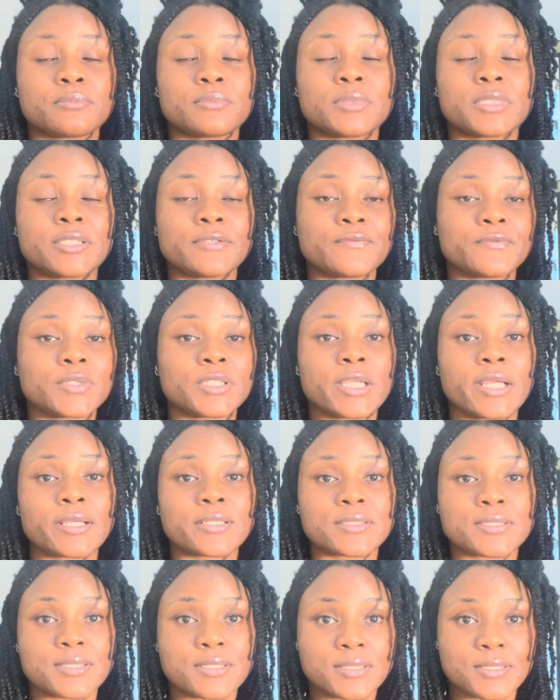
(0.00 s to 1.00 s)
different
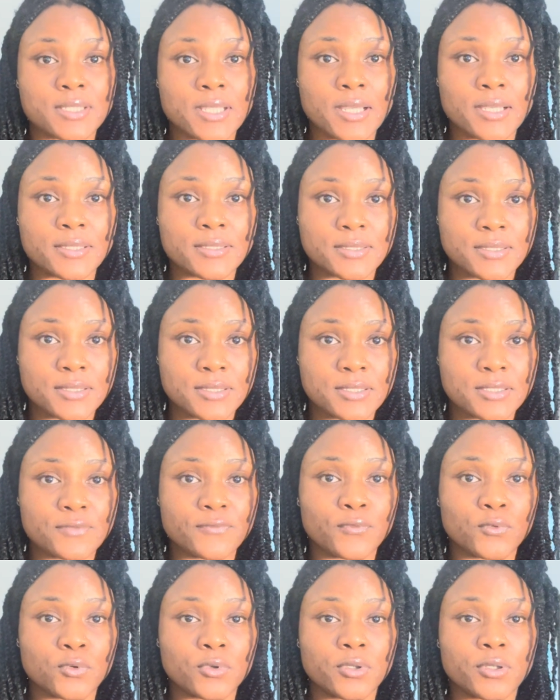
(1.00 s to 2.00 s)
exercises
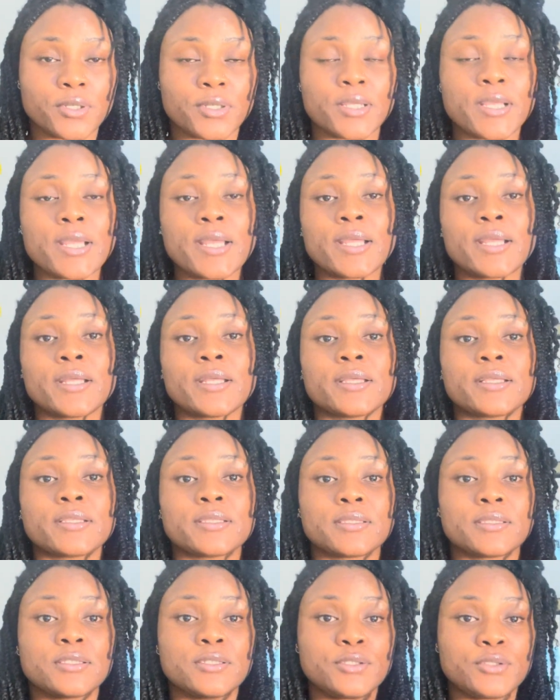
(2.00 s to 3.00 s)
for
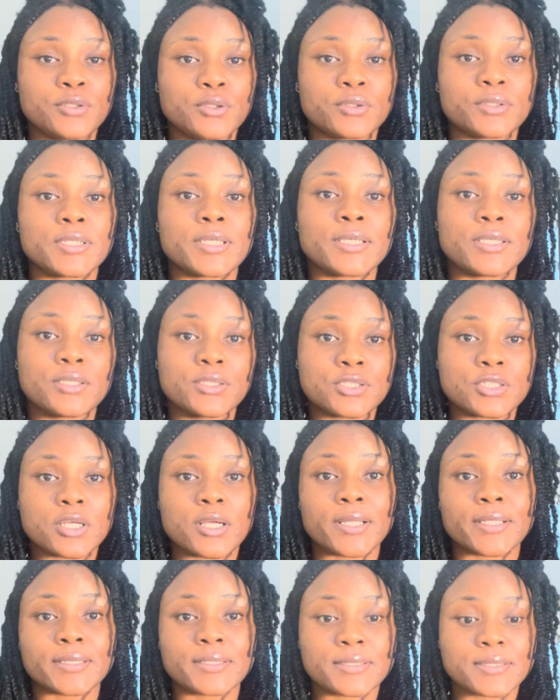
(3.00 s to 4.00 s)
the each
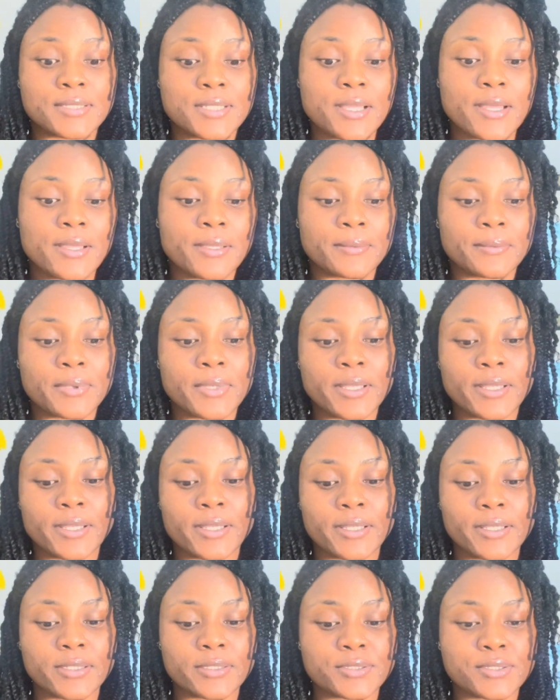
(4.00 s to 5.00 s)
archetype,
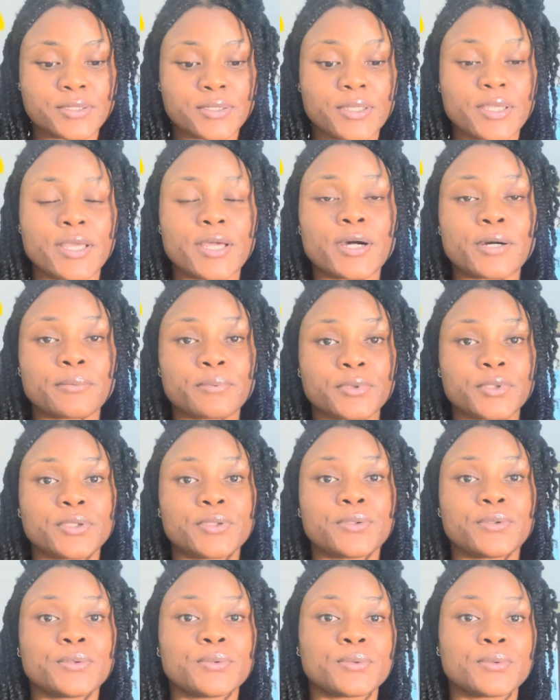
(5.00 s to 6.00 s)
to help
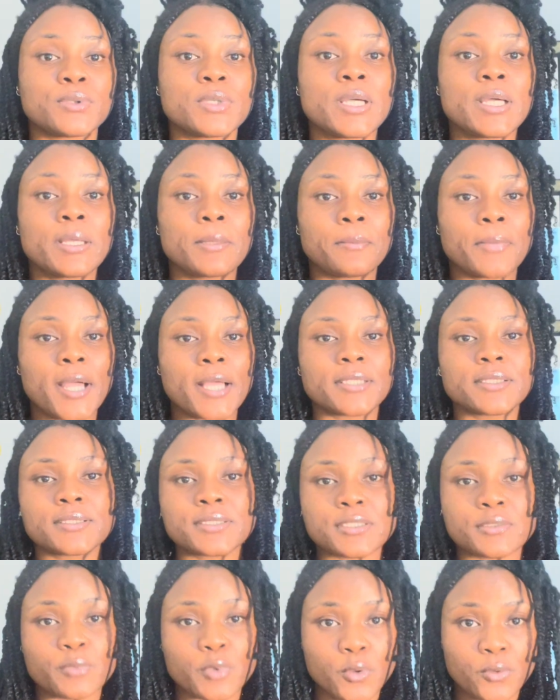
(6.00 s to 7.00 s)
you
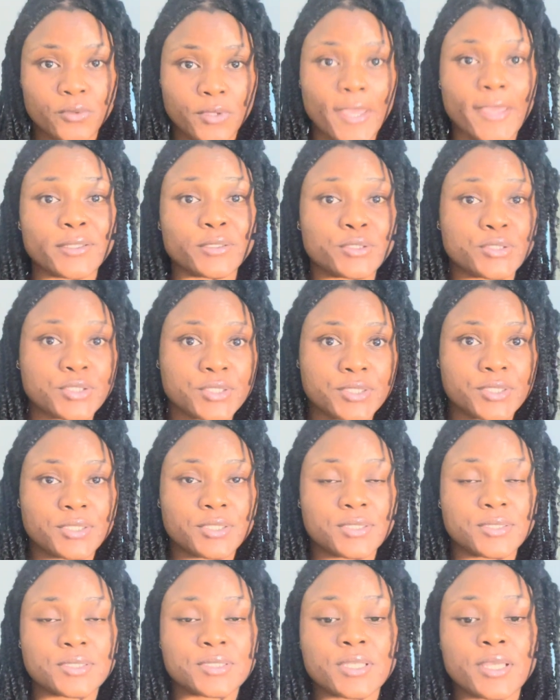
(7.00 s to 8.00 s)
balance both
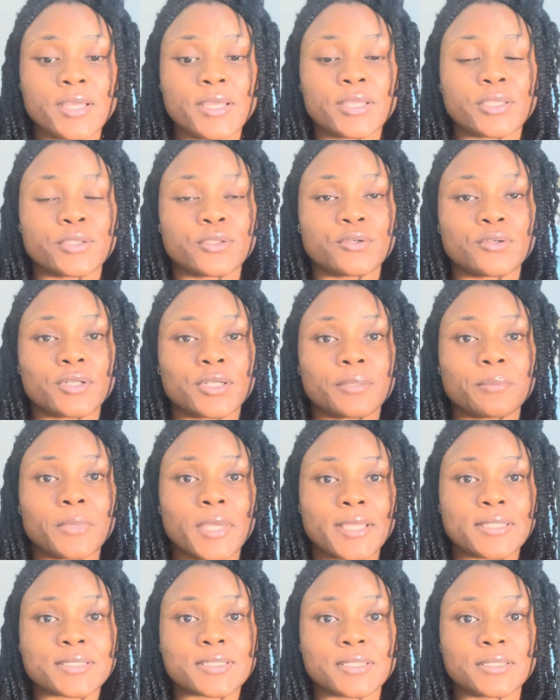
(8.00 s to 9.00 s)
energies, your
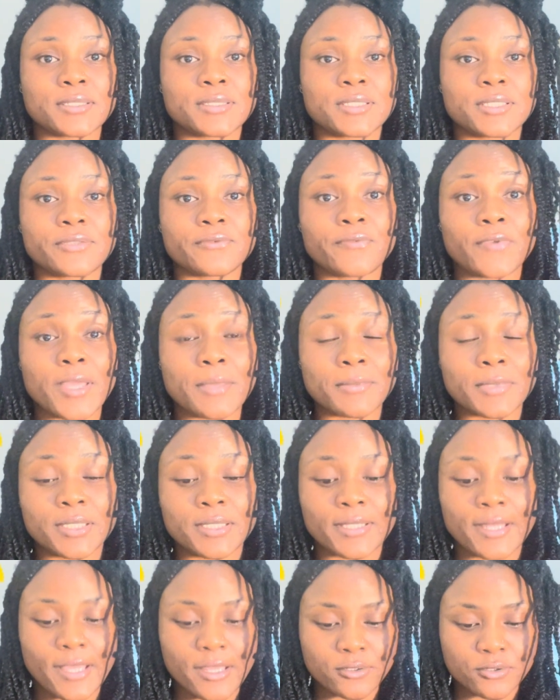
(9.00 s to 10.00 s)
masculine and
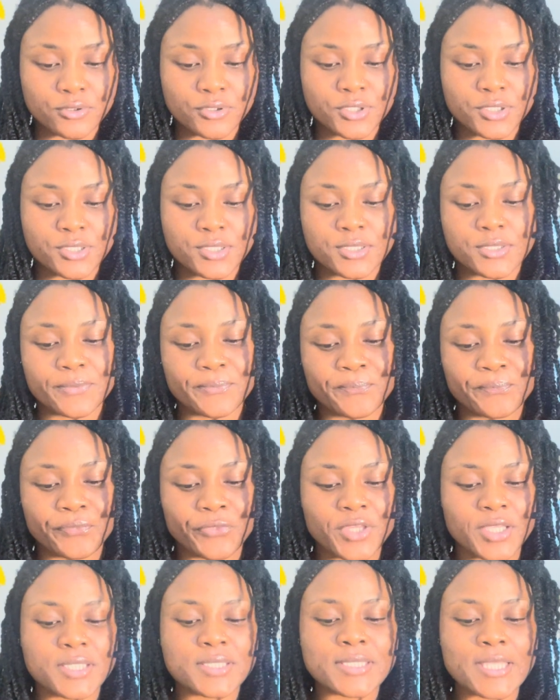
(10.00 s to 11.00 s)
feminine energies.
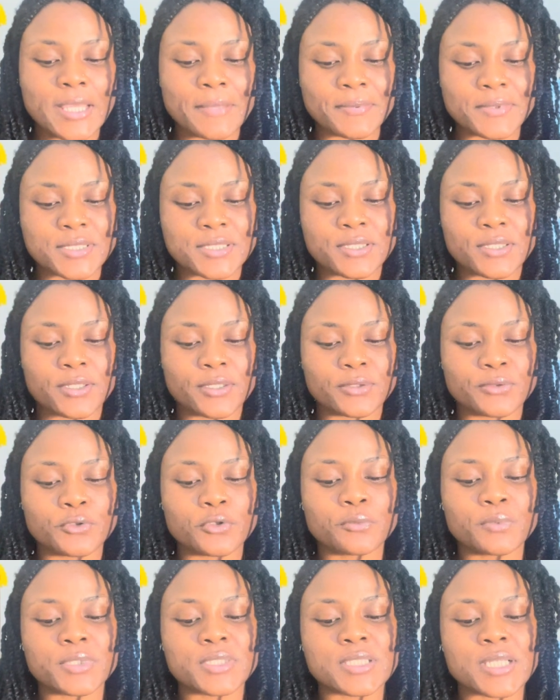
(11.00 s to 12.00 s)
This episode we'll
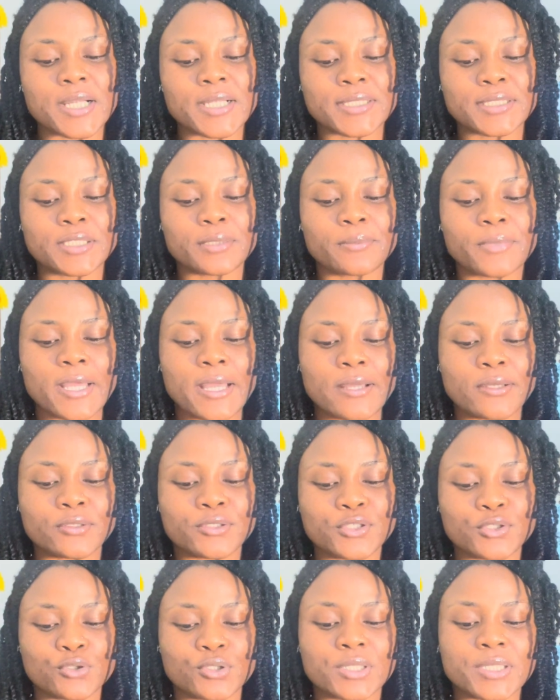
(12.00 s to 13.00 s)
be talking about
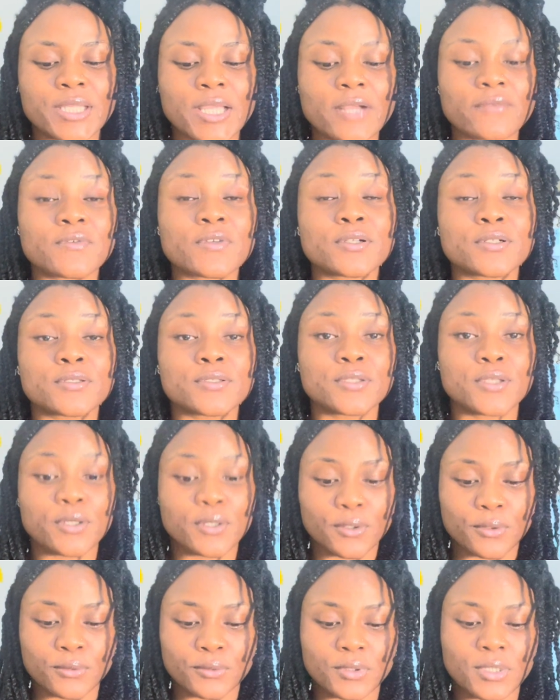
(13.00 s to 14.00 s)
you're never
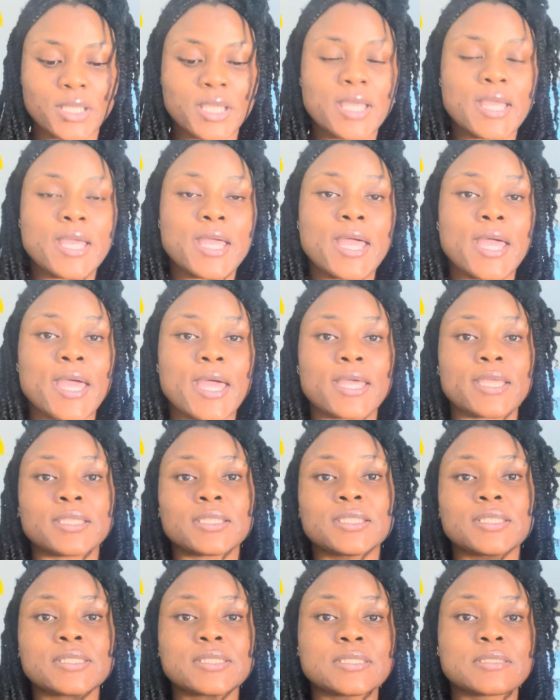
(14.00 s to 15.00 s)
alone, and
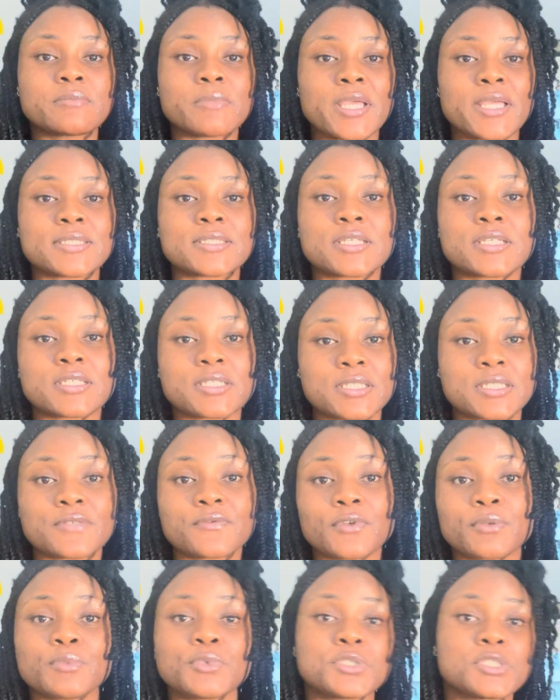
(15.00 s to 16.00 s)
this message is
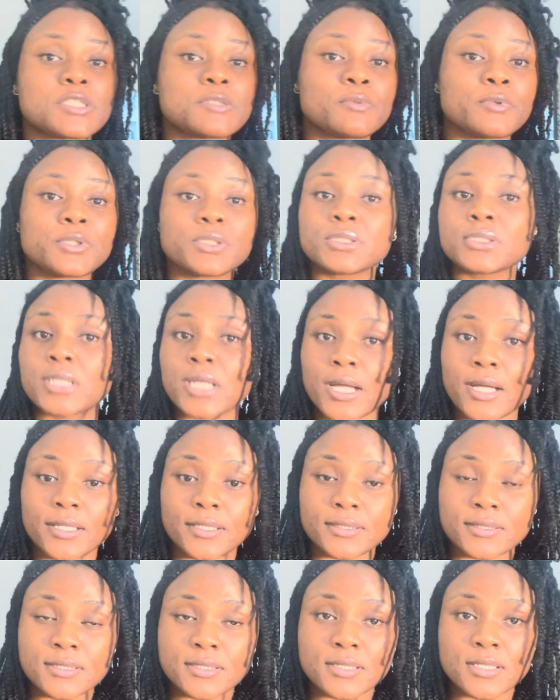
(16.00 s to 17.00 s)
from your spirit
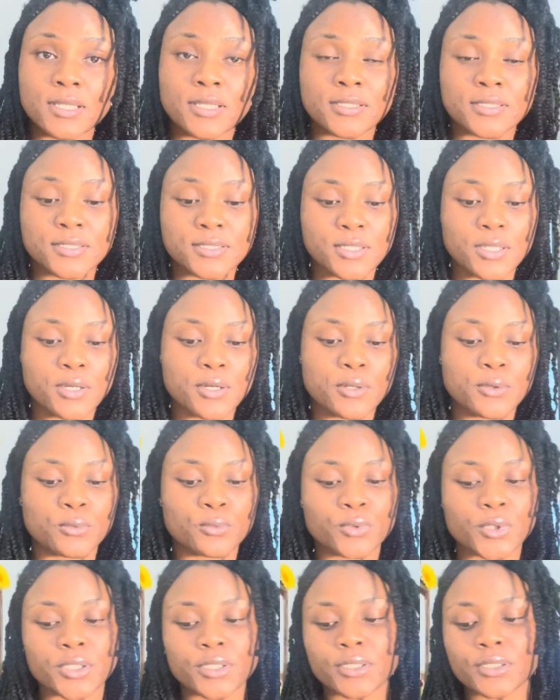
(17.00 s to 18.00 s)
guides. So
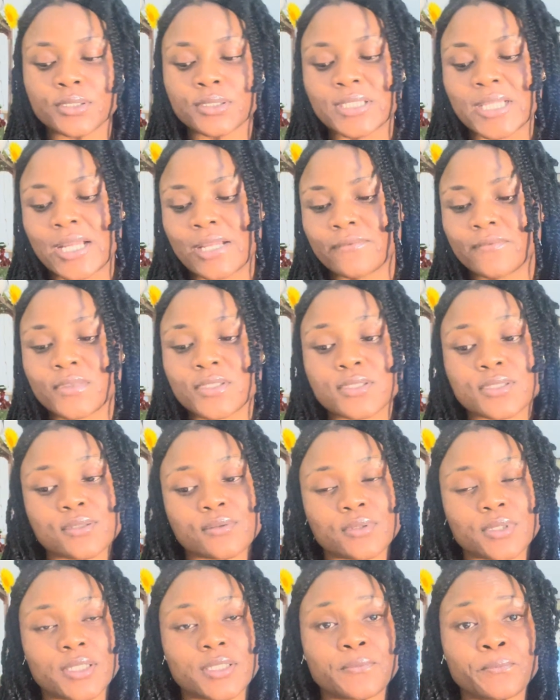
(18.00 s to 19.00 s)
we're gonna dive into
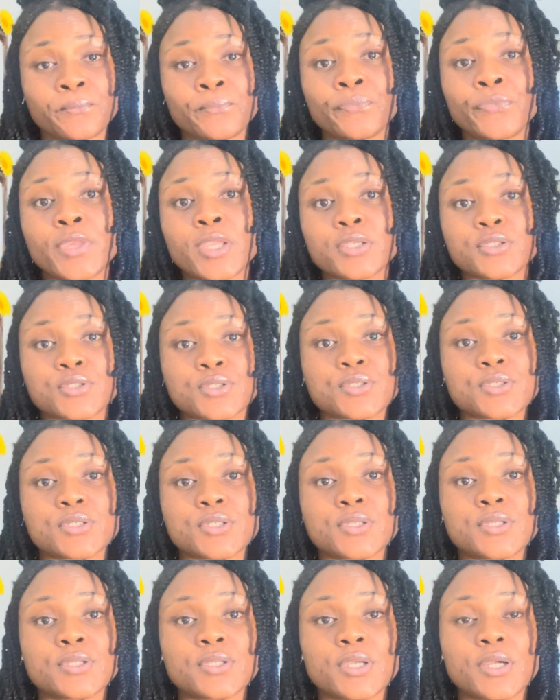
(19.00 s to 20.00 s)
it. Just so
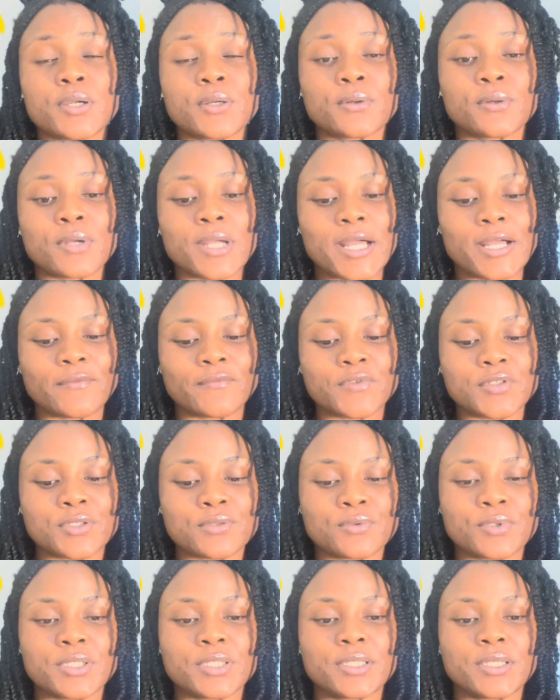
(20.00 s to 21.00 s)
you know, after
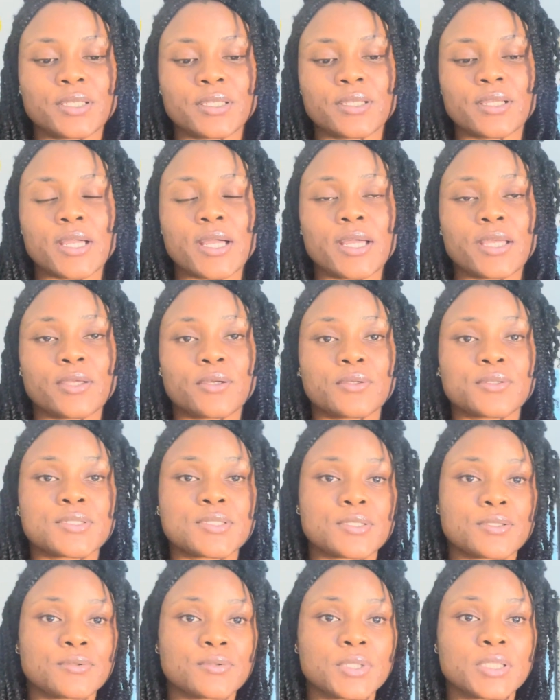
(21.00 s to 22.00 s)
reading, I
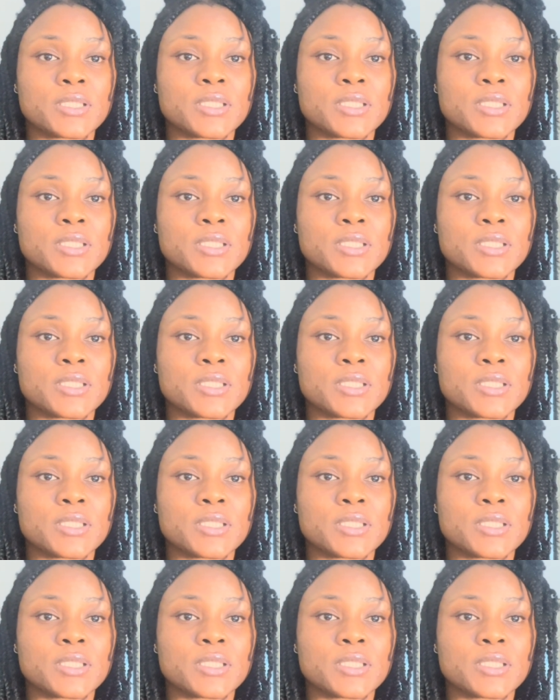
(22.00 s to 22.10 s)
also read,